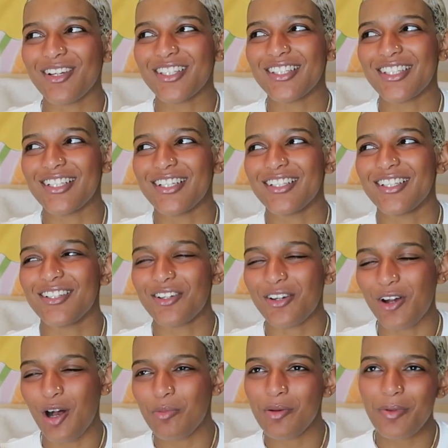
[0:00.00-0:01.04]
with the little
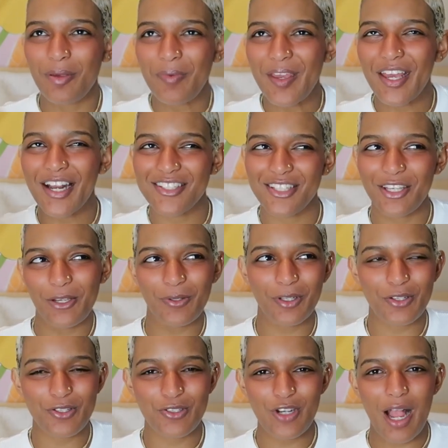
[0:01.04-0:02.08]
Alma BB, it has a cute
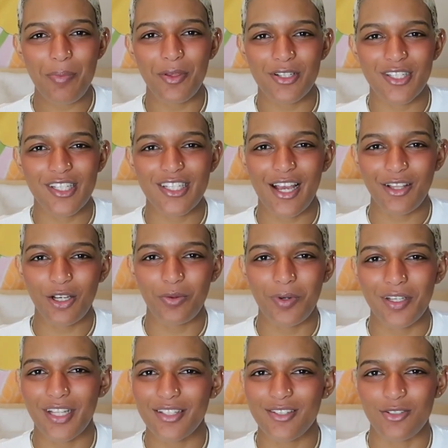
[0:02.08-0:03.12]
little strap. There's a yellow
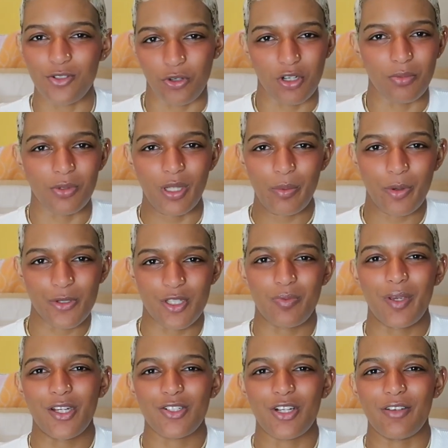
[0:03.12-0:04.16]
one that's adorable. I'll post a
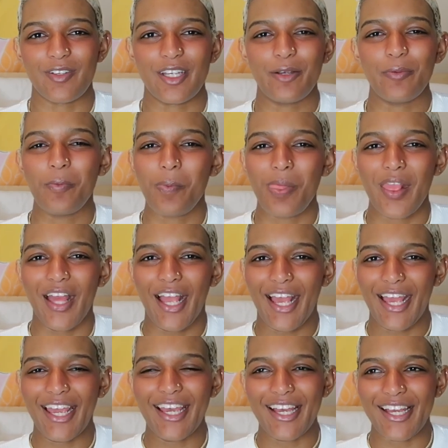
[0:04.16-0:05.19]
picture of it,
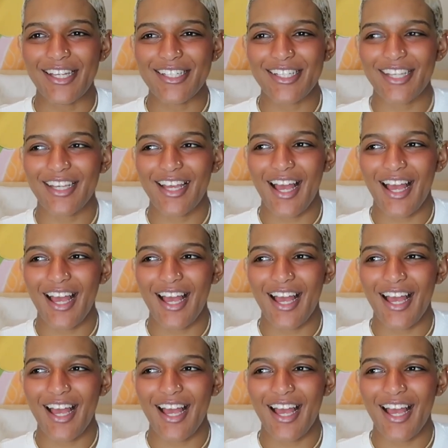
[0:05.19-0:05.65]
and